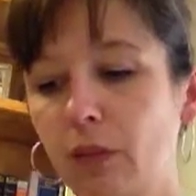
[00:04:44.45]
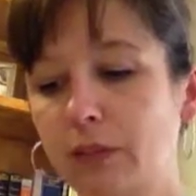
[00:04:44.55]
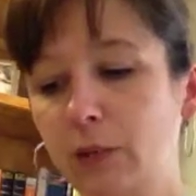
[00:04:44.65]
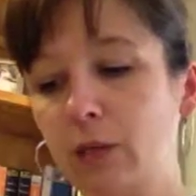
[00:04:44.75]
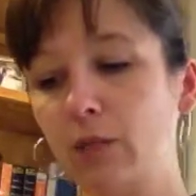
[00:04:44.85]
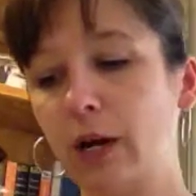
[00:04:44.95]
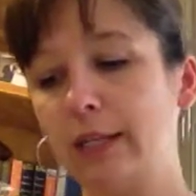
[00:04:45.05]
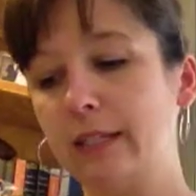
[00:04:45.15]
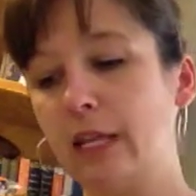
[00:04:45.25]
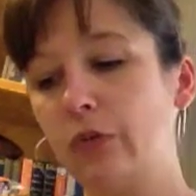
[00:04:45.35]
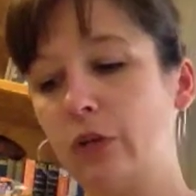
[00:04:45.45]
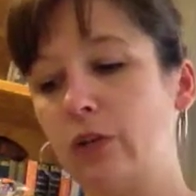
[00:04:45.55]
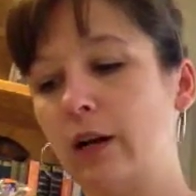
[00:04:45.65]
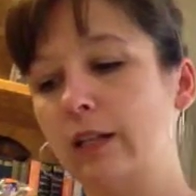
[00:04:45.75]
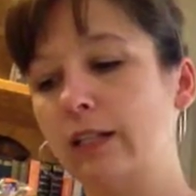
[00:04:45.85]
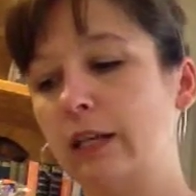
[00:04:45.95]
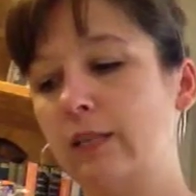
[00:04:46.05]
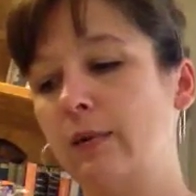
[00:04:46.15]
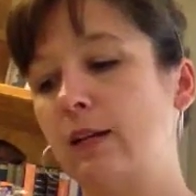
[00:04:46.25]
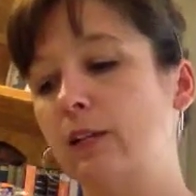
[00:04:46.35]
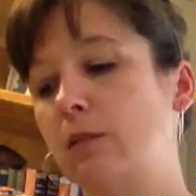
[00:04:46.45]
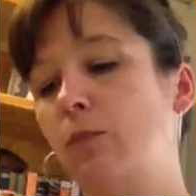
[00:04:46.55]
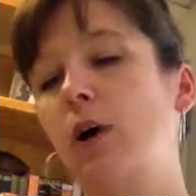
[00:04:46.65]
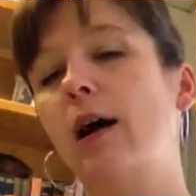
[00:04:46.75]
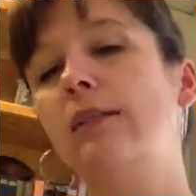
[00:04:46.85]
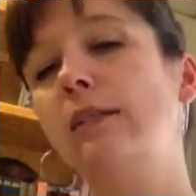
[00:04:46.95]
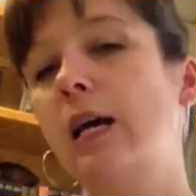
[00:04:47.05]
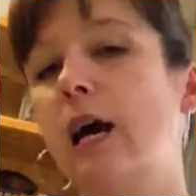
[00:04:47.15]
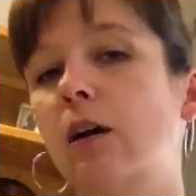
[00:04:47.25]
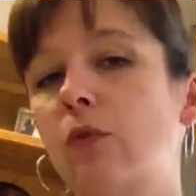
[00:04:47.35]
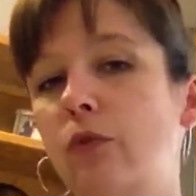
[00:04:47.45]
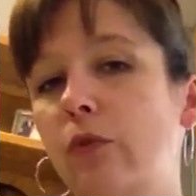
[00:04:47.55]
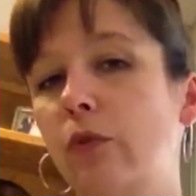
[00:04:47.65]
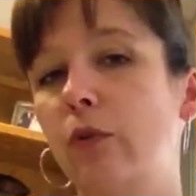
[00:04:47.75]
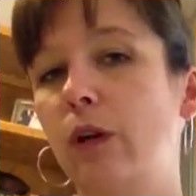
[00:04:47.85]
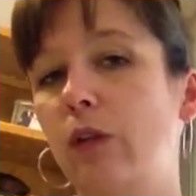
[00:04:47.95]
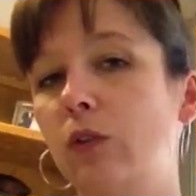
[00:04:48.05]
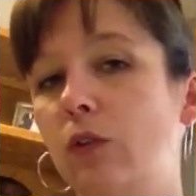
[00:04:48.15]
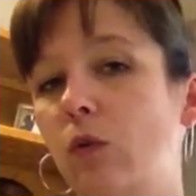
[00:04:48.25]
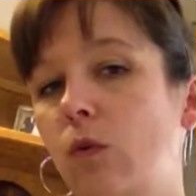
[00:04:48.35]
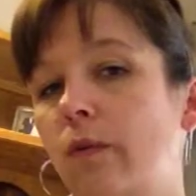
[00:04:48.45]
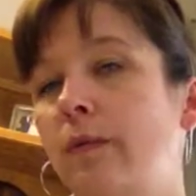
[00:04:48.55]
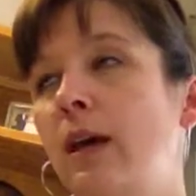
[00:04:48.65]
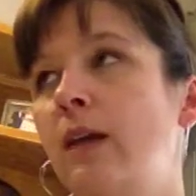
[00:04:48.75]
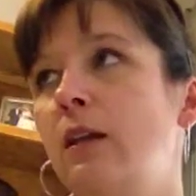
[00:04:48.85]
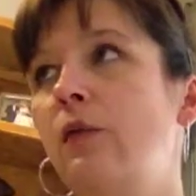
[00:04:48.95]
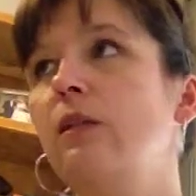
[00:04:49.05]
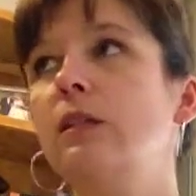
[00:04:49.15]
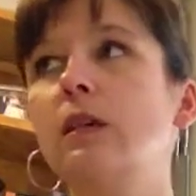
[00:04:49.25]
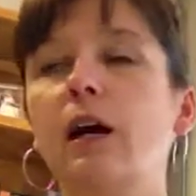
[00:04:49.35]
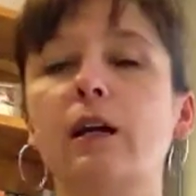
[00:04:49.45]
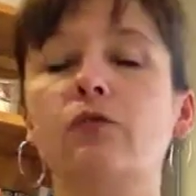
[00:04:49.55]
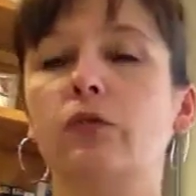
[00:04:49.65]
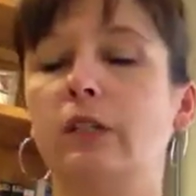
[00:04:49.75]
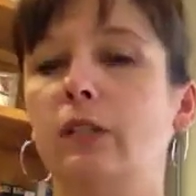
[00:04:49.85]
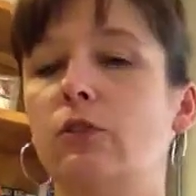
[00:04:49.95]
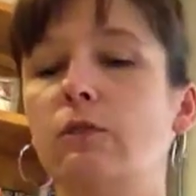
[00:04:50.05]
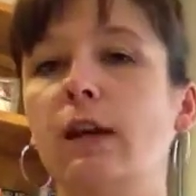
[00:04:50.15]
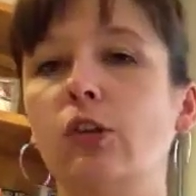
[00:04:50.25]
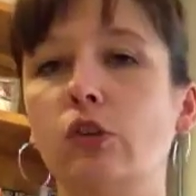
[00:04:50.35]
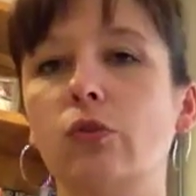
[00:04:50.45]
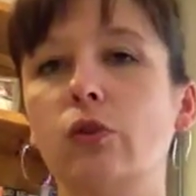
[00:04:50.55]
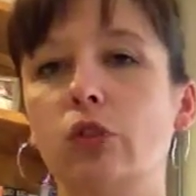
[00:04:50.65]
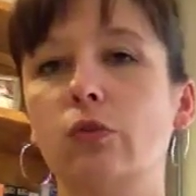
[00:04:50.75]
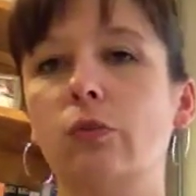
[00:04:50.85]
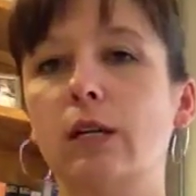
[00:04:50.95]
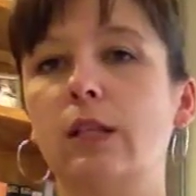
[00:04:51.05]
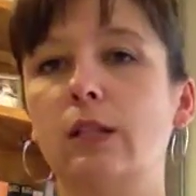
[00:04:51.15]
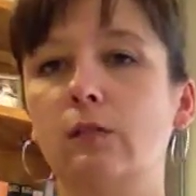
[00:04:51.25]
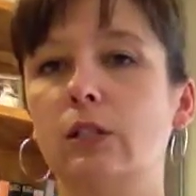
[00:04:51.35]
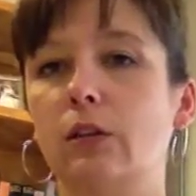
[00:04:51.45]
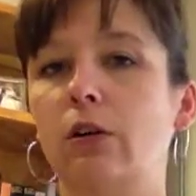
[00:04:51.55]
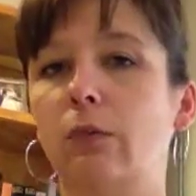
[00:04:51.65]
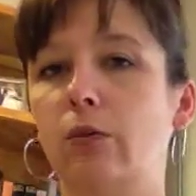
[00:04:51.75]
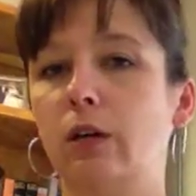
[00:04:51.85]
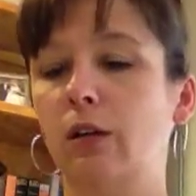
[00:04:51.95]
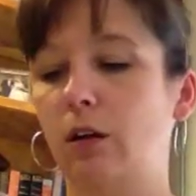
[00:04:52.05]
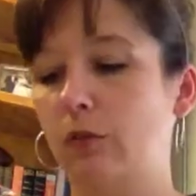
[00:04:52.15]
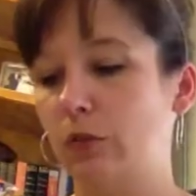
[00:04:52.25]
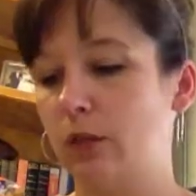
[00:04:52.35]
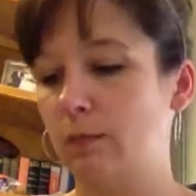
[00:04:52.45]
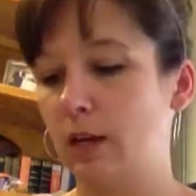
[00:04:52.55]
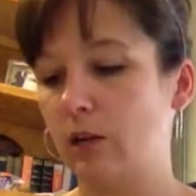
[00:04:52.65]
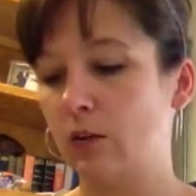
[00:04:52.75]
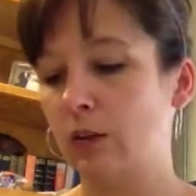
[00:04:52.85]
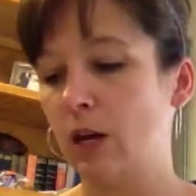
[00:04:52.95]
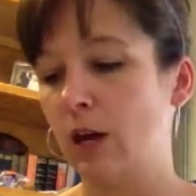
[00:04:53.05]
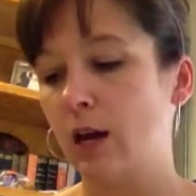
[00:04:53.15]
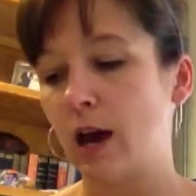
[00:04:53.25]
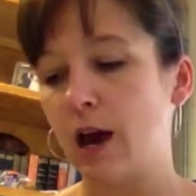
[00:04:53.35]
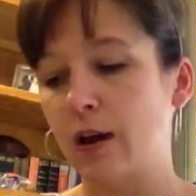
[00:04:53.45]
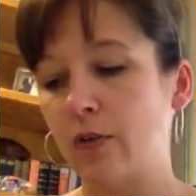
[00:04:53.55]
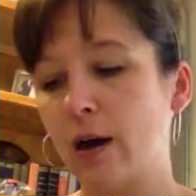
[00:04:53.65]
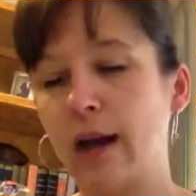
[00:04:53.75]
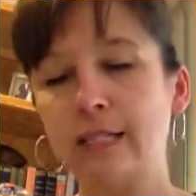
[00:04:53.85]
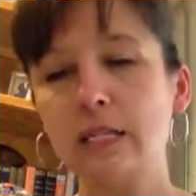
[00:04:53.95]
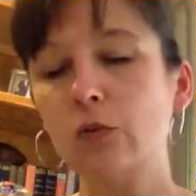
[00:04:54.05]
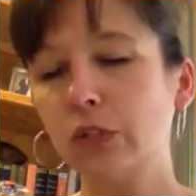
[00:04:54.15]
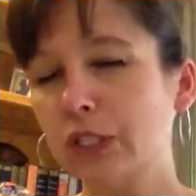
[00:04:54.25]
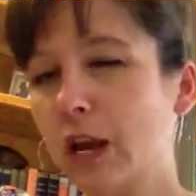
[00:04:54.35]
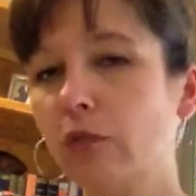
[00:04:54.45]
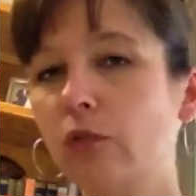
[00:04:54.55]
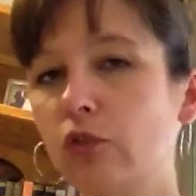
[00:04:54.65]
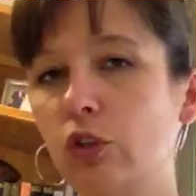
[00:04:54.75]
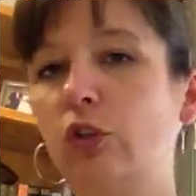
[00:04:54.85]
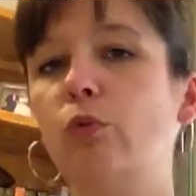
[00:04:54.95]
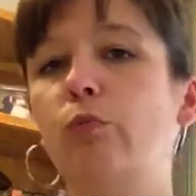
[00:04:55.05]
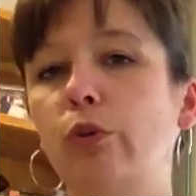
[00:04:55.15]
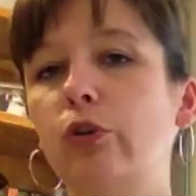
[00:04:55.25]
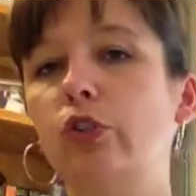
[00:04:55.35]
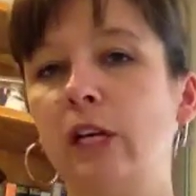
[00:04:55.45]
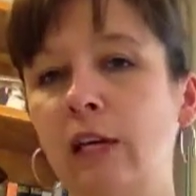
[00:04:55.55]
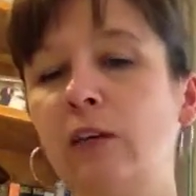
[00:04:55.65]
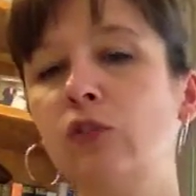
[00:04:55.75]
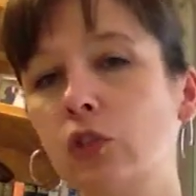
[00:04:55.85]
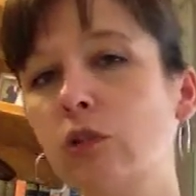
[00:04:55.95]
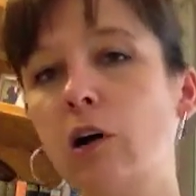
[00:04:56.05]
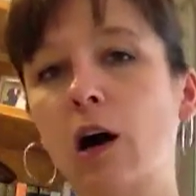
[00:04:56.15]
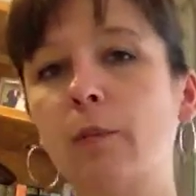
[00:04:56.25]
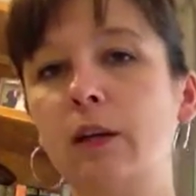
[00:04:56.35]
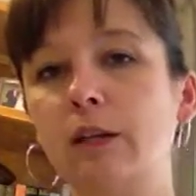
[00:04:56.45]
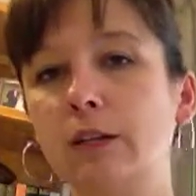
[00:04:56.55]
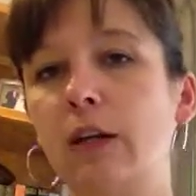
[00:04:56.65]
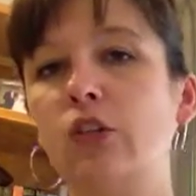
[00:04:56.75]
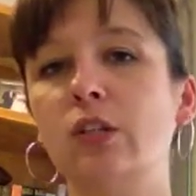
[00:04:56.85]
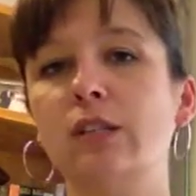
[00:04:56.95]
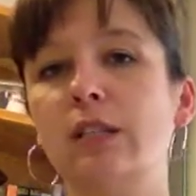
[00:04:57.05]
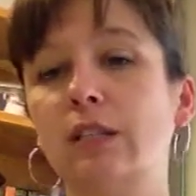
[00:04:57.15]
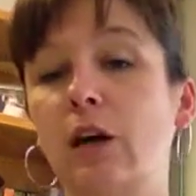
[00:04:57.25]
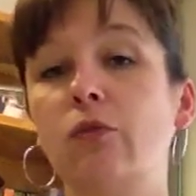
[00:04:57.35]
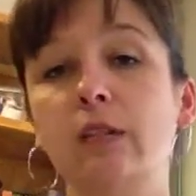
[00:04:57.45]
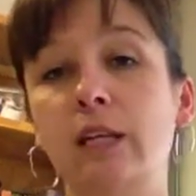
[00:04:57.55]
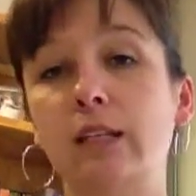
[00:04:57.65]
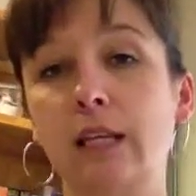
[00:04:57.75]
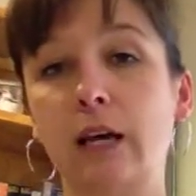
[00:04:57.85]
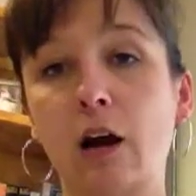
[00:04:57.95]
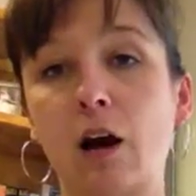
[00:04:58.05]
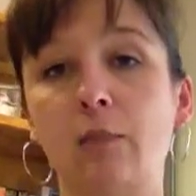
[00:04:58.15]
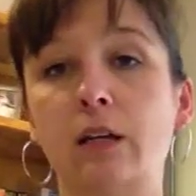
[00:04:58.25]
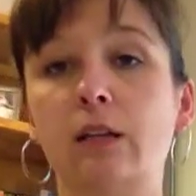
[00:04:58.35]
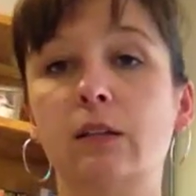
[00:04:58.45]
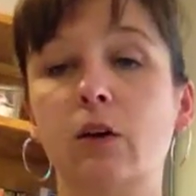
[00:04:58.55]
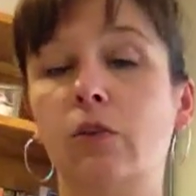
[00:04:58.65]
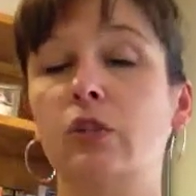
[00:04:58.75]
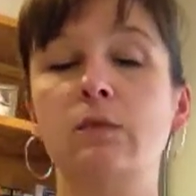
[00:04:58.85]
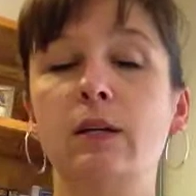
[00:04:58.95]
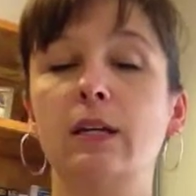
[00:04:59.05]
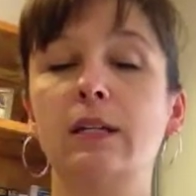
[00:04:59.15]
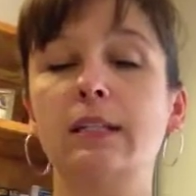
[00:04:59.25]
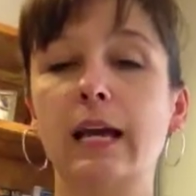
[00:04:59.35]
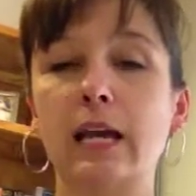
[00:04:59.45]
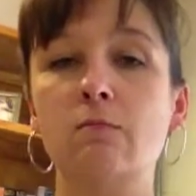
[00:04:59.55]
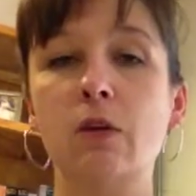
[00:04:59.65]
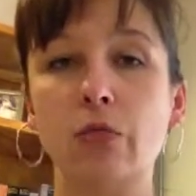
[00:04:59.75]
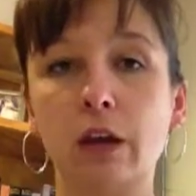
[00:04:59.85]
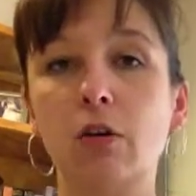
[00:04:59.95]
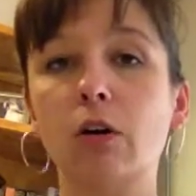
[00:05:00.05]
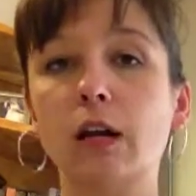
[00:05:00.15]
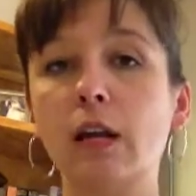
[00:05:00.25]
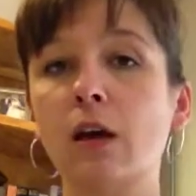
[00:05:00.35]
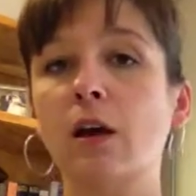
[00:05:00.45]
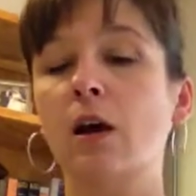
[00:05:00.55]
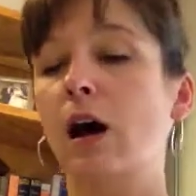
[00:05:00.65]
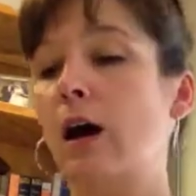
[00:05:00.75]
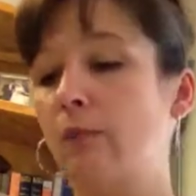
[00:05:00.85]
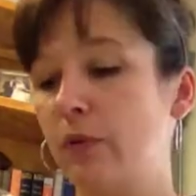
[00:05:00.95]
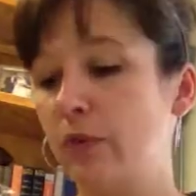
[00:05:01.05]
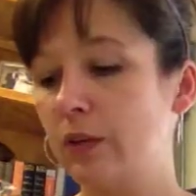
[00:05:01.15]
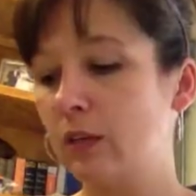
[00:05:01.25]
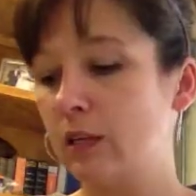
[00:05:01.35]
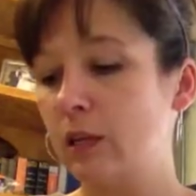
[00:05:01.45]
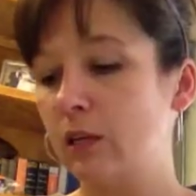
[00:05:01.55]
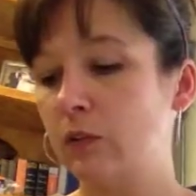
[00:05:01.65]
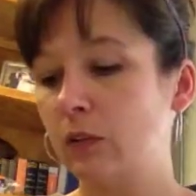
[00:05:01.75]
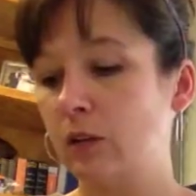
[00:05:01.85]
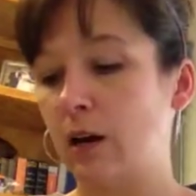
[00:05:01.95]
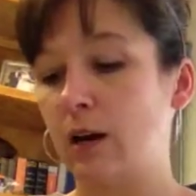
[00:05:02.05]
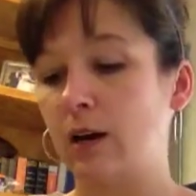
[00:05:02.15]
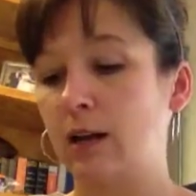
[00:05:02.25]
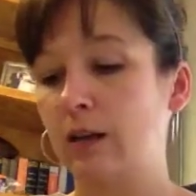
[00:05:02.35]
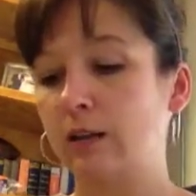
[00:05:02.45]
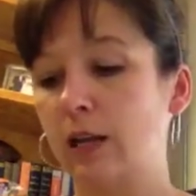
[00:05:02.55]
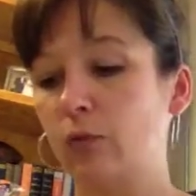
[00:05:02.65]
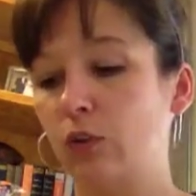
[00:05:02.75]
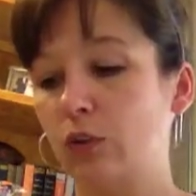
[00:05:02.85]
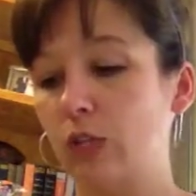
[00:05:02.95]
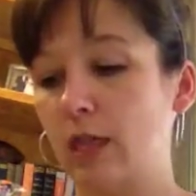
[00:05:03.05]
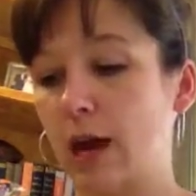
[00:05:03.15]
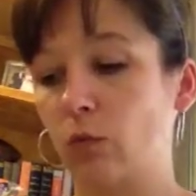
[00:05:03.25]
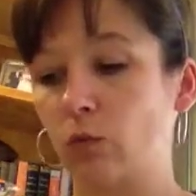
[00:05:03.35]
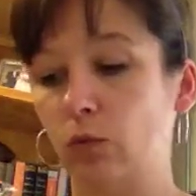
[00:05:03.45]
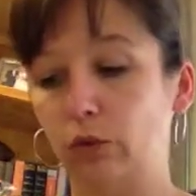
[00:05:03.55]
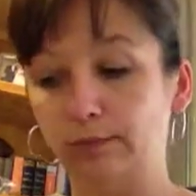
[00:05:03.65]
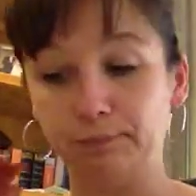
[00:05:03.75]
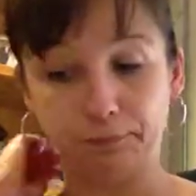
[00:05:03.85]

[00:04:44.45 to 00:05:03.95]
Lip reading: September 18th, the United States made a surprise attack on North Korean soil. Now, this is kind of interesting. Do make sure that you read this material pretty closely, because the idea was never to push into communist nations. This goes against that containment theory, but this is an exception to that rule.